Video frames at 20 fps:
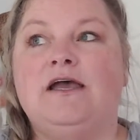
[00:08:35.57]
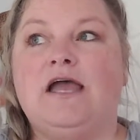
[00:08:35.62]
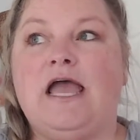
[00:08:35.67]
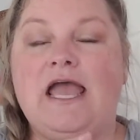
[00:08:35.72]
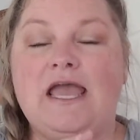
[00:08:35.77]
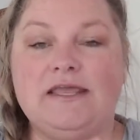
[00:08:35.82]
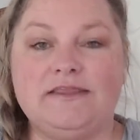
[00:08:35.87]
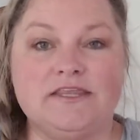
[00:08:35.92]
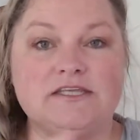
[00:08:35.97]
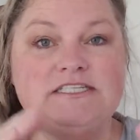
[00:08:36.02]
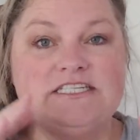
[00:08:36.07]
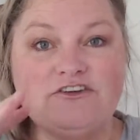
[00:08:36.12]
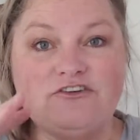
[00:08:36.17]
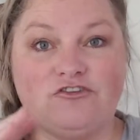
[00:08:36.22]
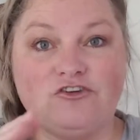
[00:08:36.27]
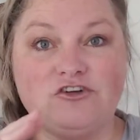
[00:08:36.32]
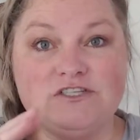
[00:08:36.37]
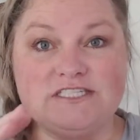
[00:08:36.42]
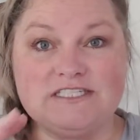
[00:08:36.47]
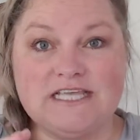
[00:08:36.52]
the
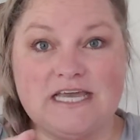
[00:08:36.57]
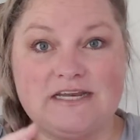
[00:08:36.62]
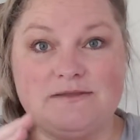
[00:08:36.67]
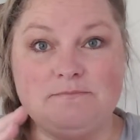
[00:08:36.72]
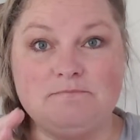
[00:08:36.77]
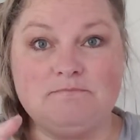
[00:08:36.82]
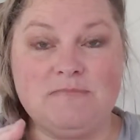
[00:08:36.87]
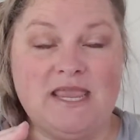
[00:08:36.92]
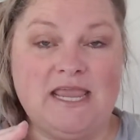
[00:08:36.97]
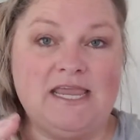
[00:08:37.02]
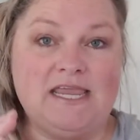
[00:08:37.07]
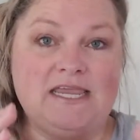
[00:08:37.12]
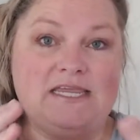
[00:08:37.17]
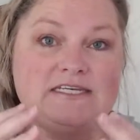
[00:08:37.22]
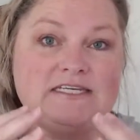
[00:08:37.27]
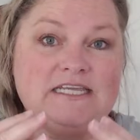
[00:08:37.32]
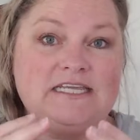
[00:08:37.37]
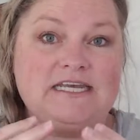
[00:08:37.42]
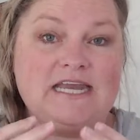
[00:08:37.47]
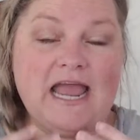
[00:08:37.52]
difference that it made
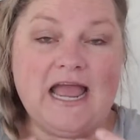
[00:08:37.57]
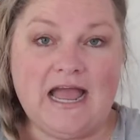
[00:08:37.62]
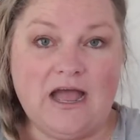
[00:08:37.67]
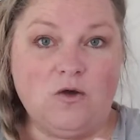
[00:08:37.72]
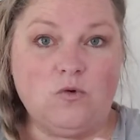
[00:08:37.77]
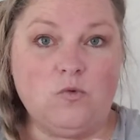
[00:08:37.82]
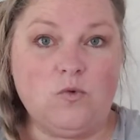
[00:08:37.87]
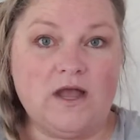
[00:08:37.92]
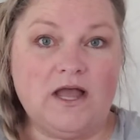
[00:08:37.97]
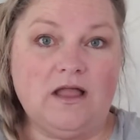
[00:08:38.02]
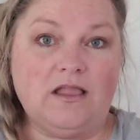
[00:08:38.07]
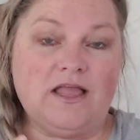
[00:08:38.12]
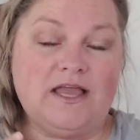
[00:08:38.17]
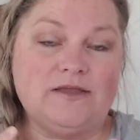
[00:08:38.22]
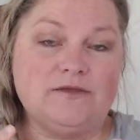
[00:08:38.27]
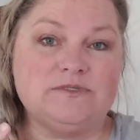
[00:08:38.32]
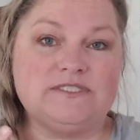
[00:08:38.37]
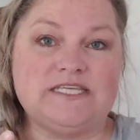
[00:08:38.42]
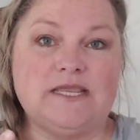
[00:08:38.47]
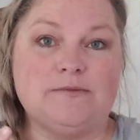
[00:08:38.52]
in how well I
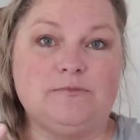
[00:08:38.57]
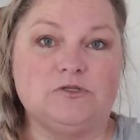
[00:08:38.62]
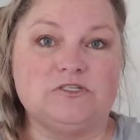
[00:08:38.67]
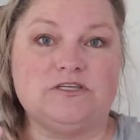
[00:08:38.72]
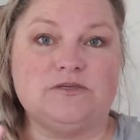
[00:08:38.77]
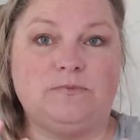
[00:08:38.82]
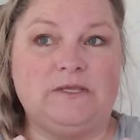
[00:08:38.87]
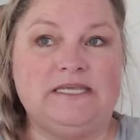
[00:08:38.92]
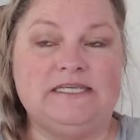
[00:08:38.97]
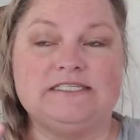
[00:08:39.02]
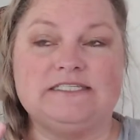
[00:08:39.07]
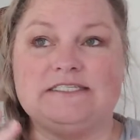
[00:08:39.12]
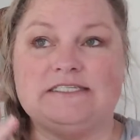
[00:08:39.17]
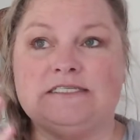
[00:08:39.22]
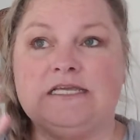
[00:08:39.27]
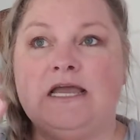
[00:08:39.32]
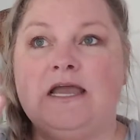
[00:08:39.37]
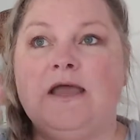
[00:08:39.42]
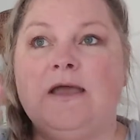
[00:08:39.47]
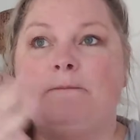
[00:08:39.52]
was able to piece.
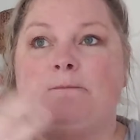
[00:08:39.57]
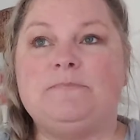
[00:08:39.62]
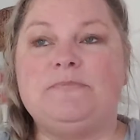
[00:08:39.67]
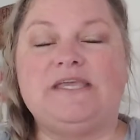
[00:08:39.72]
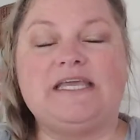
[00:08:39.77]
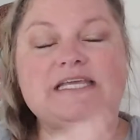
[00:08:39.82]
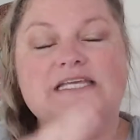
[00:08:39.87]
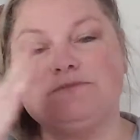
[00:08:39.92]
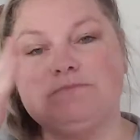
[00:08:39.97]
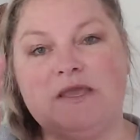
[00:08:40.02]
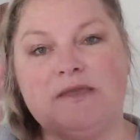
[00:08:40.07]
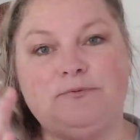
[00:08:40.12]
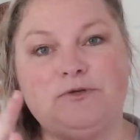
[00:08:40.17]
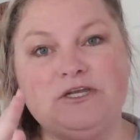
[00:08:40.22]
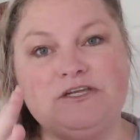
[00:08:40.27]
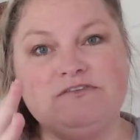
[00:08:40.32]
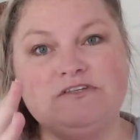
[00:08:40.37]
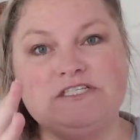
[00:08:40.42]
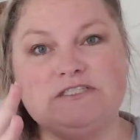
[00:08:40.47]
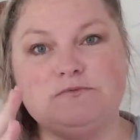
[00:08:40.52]
Because my
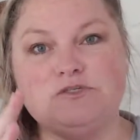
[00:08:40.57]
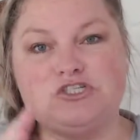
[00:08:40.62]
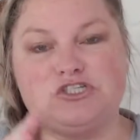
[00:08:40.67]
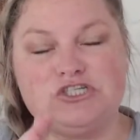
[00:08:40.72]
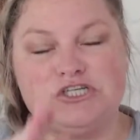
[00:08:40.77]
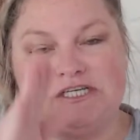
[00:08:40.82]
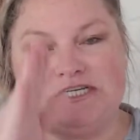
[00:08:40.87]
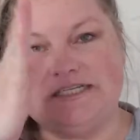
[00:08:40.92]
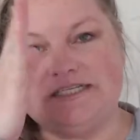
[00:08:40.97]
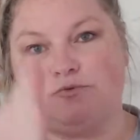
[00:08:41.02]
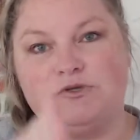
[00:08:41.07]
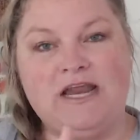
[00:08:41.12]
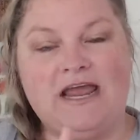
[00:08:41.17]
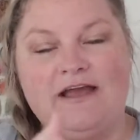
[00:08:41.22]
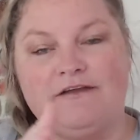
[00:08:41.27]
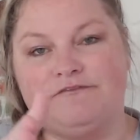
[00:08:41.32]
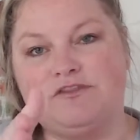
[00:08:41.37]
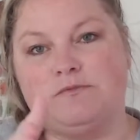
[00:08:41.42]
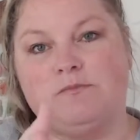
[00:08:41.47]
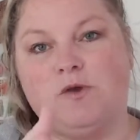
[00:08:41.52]
previous machines would
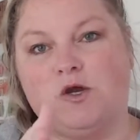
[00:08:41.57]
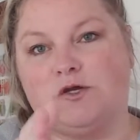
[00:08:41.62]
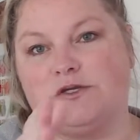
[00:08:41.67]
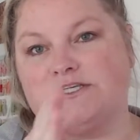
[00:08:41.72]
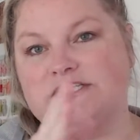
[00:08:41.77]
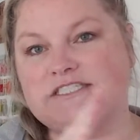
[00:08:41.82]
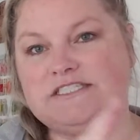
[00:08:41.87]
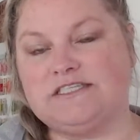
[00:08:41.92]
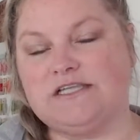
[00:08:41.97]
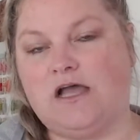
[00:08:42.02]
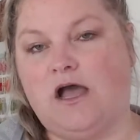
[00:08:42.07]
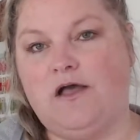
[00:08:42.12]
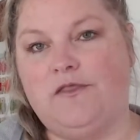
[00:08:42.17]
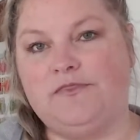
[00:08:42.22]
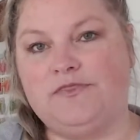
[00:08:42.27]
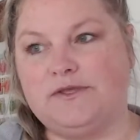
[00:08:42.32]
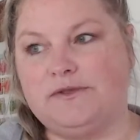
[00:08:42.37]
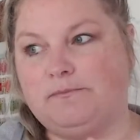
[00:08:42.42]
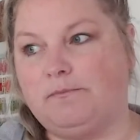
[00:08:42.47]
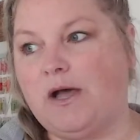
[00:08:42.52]
have the marks on
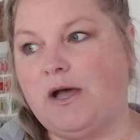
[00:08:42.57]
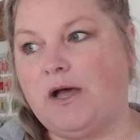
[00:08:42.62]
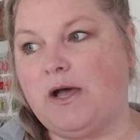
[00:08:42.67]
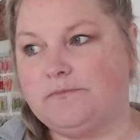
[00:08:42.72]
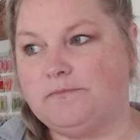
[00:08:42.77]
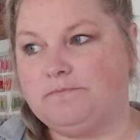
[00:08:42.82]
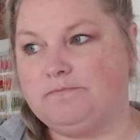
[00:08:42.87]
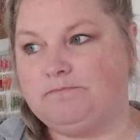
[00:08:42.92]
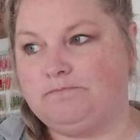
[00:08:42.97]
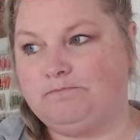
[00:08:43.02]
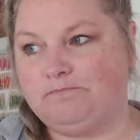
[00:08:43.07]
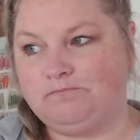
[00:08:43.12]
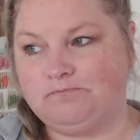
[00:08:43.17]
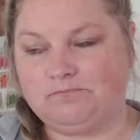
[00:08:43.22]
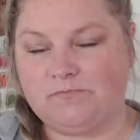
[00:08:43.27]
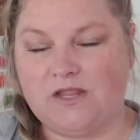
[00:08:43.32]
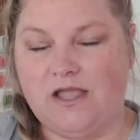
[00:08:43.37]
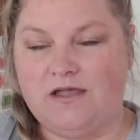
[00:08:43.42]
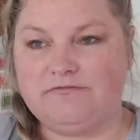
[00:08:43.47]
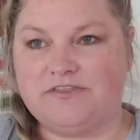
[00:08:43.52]
the bottom
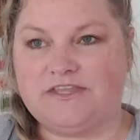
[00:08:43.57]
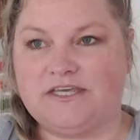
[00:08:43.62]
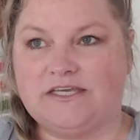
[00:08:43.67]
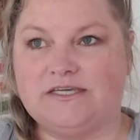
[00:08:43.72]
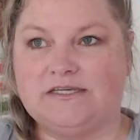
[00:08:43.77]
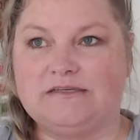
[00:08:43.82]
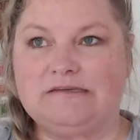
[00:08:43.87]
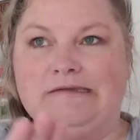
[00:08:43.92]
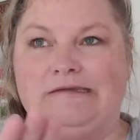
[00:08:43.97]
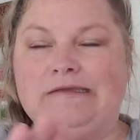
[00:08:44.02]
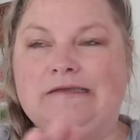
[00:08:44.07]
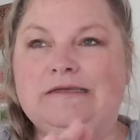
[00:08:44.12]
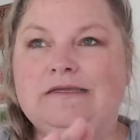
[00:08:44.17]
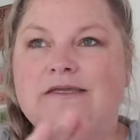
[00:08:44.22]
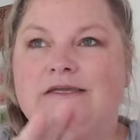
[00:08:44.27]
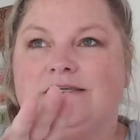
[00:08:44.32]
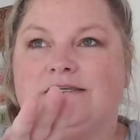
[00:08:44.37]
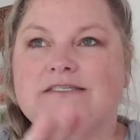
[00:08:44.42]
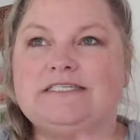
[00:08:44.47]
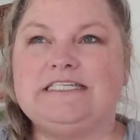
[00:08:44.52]
of the
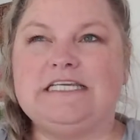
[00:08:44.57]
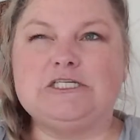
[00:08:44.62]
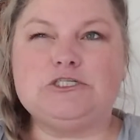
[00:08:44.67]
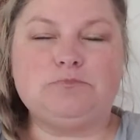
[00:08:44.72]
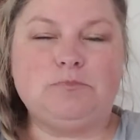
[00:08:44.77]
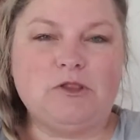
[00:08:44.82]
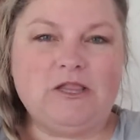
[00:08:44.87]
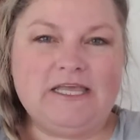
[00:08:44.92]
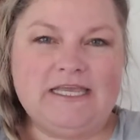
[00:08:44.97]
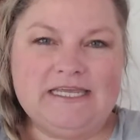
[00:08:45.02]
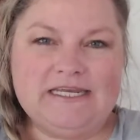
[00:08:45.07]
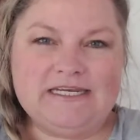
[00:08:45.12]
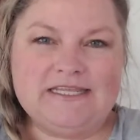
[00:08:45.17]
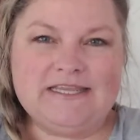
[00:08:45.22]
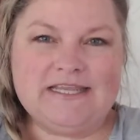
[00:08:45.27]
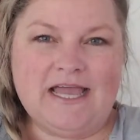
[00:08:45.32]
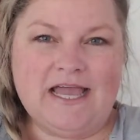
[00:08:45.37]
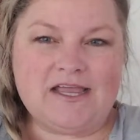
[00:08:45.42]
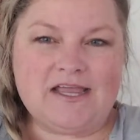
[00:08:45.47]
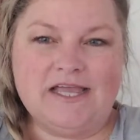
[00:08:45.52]
stitch plate and
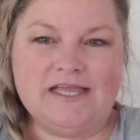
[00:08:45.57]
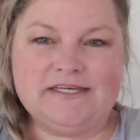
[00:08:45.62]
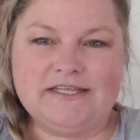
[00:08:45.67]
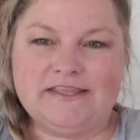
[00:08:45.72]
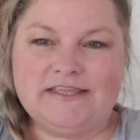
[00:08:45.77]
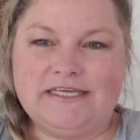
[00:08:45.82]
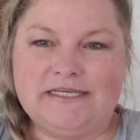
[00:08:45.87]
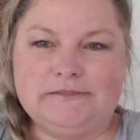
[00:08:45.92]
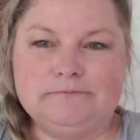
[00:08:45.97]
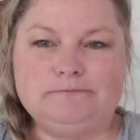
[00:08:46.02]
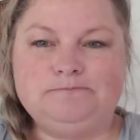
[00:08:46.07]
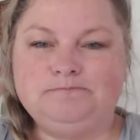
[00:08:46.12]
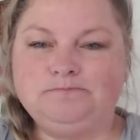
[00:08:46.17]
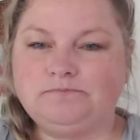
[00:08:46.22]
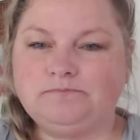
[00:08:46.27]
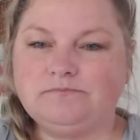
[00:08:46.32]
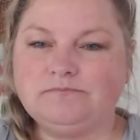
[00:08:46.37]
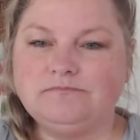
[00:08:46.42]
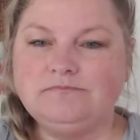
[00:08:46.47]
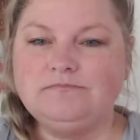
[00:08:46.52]
that kind of thing.
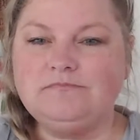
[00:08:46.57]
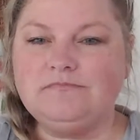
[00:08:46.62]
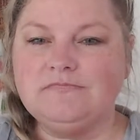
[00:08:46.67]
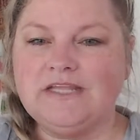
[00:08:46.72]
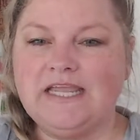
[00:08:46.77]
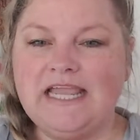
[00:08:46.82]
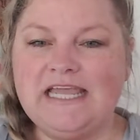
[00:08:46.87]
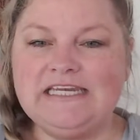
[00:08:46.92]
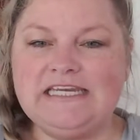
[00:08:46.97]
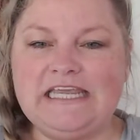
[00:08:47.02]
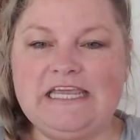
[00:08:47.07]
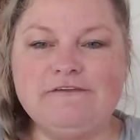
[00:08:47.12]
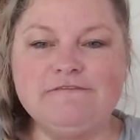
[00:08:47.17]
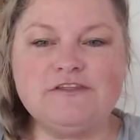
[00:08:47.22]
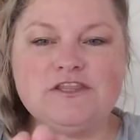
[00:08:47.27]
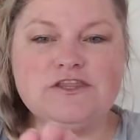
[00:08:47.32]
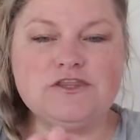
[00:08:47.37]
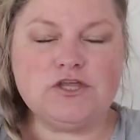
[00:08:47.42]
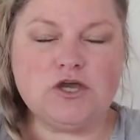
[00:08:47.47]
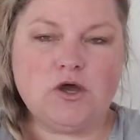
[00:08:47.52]
And
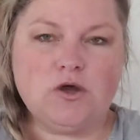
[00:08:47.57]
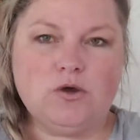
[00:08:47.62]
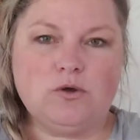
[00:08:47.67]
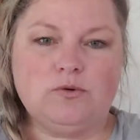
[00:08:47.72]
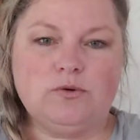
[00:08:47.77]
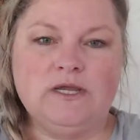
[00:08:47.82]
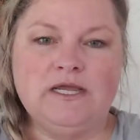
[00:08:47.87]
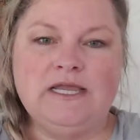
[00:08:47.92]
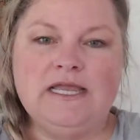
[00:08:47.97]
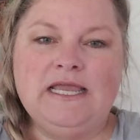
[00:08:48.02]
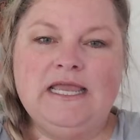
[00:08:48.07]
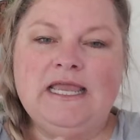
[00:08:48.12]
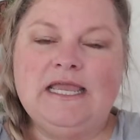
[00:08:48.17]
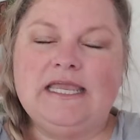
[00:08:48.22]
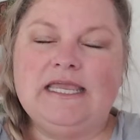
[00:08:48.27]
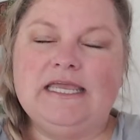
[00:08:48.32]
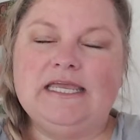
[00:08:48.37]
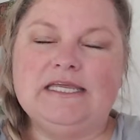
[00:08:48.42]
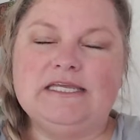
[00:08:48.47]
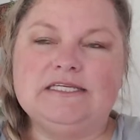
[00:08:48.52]
even though
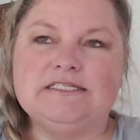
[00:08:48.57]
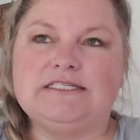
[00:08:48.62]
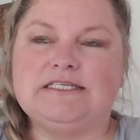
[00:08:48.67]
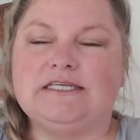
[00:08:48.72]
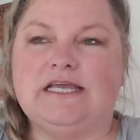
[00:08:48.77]
it,